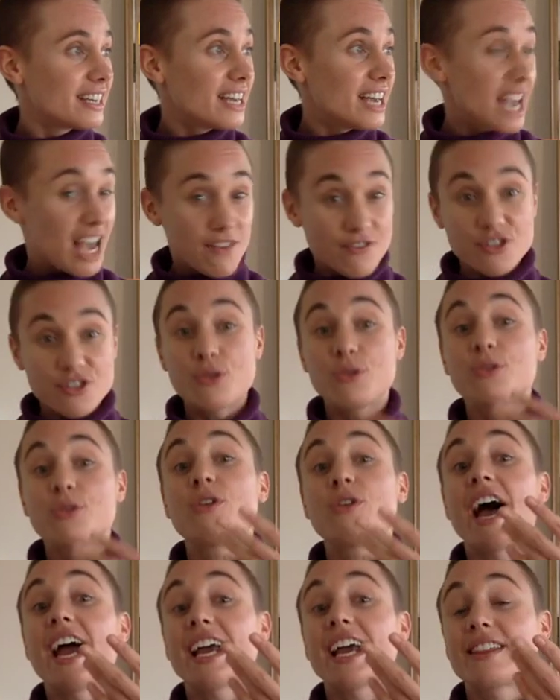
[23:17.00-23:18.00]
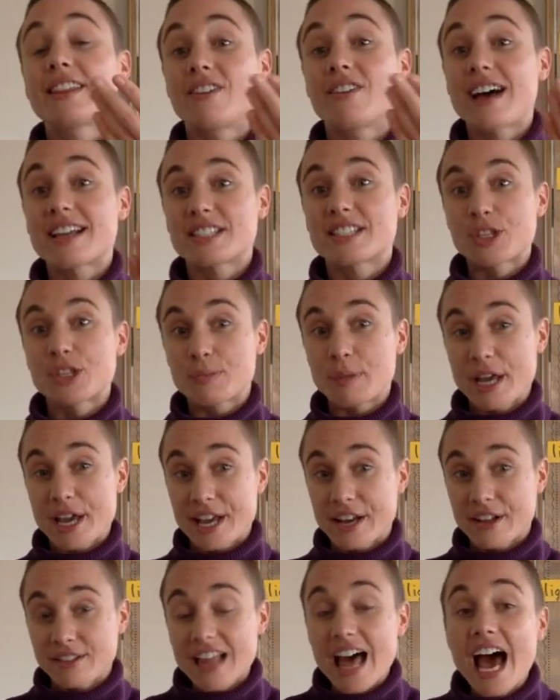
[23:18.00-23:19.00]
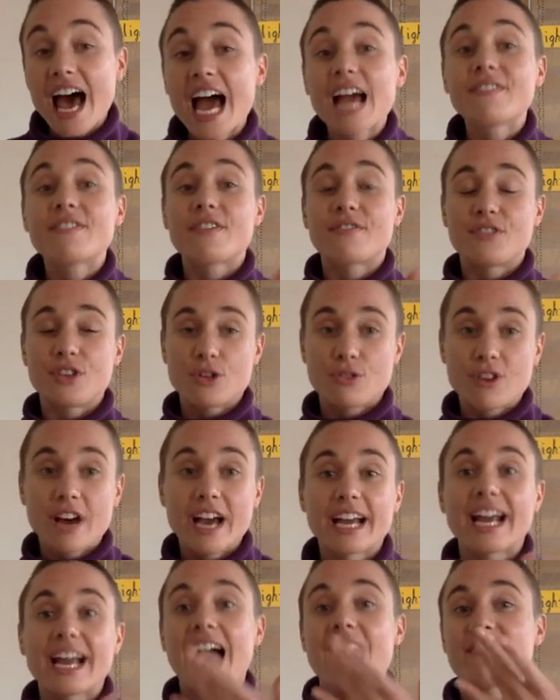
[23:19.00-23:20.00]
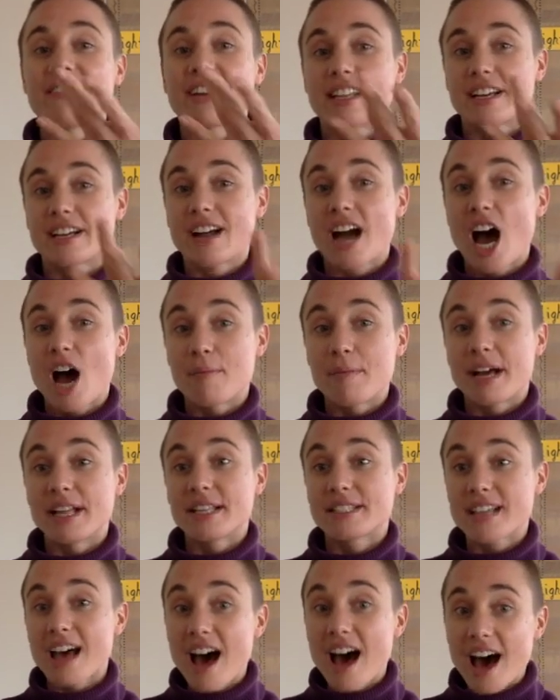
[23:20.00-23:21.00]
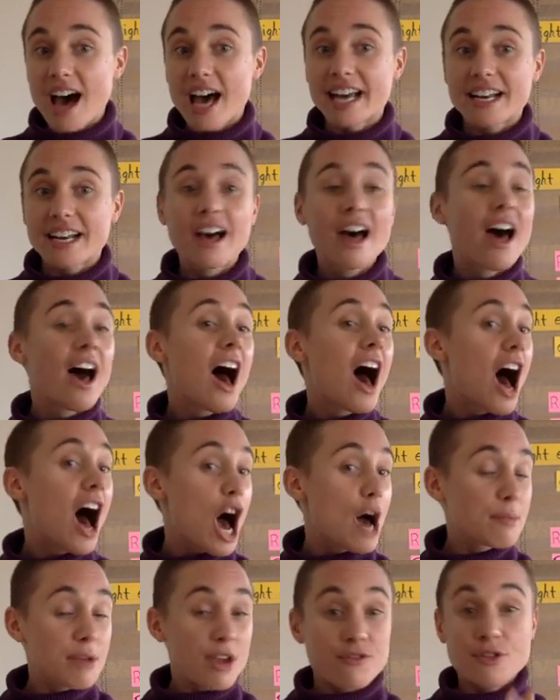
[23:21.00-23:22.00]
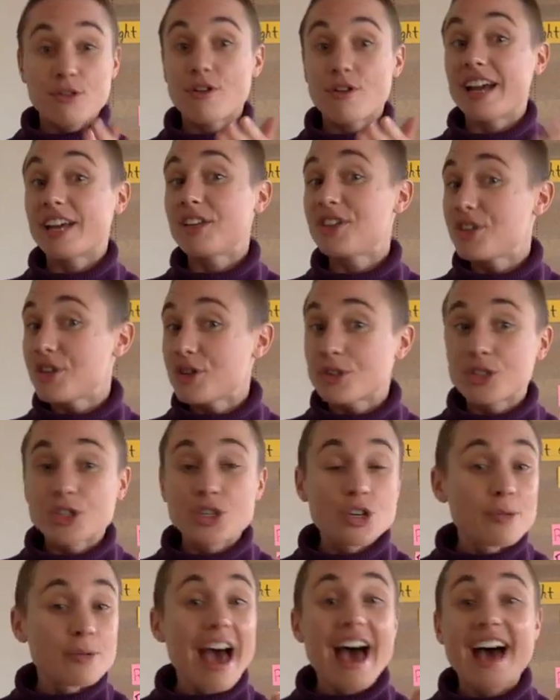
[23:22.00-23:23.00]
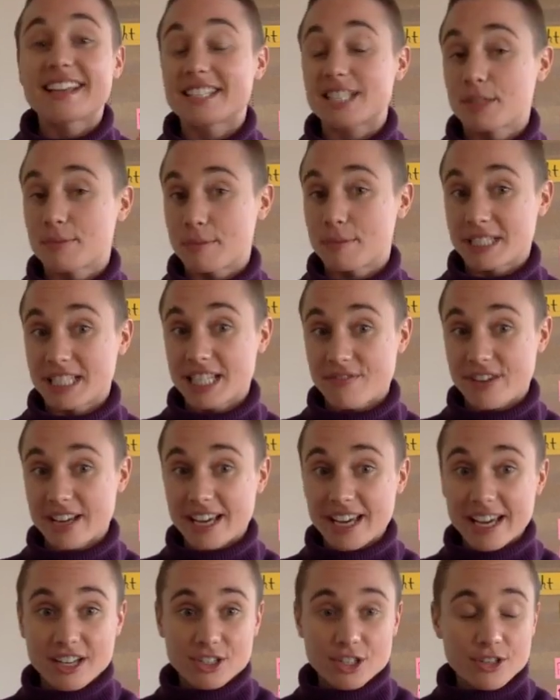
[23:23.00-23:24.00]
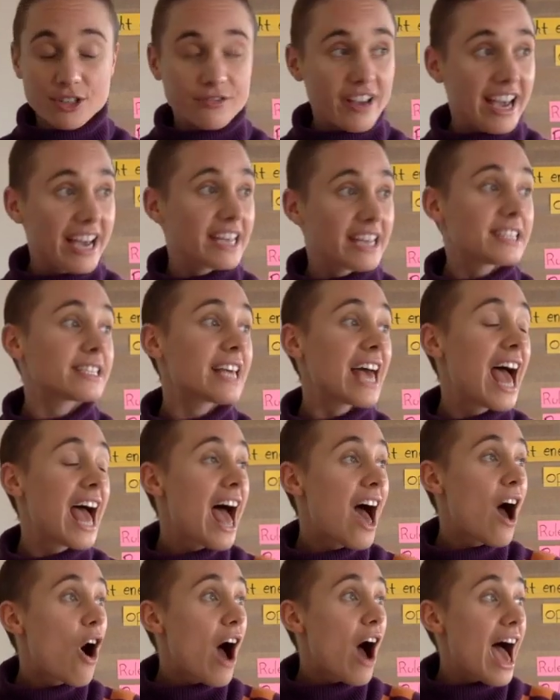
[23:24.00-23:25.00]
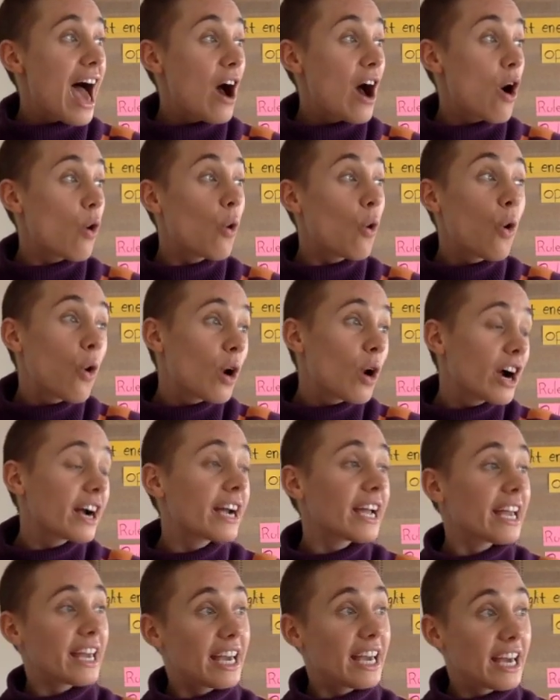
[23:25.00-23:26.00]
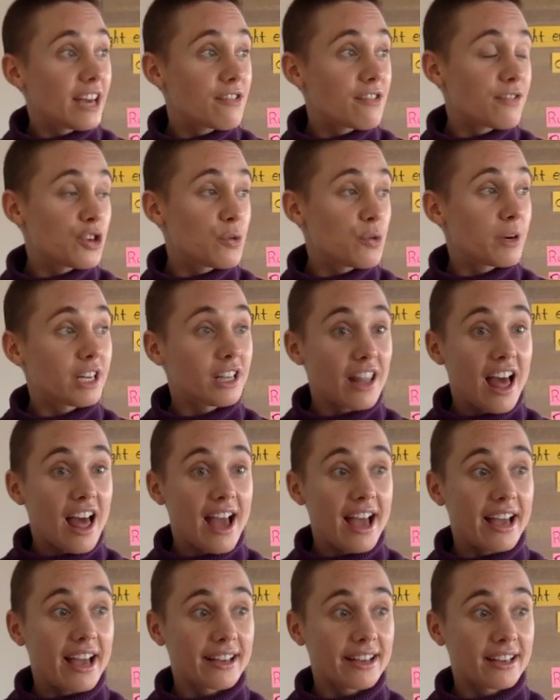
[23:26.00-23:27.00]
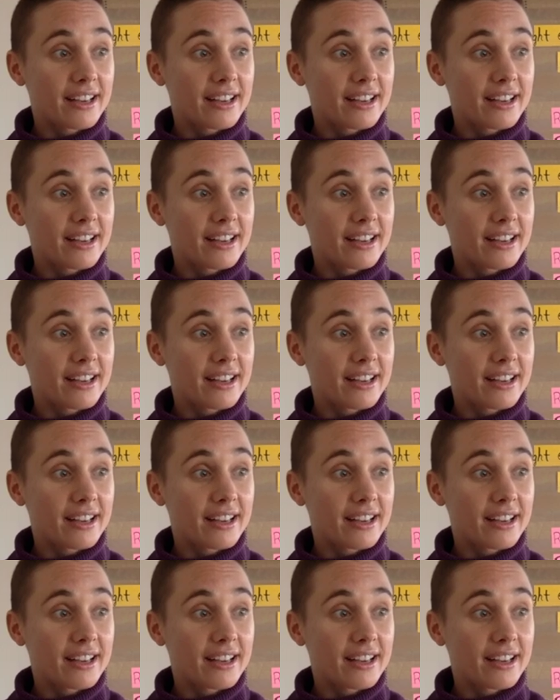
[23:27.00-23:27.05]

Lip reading: if you like the lessons being live, if you like having the comments on, if you like YouTube as a specific interface, or if you would like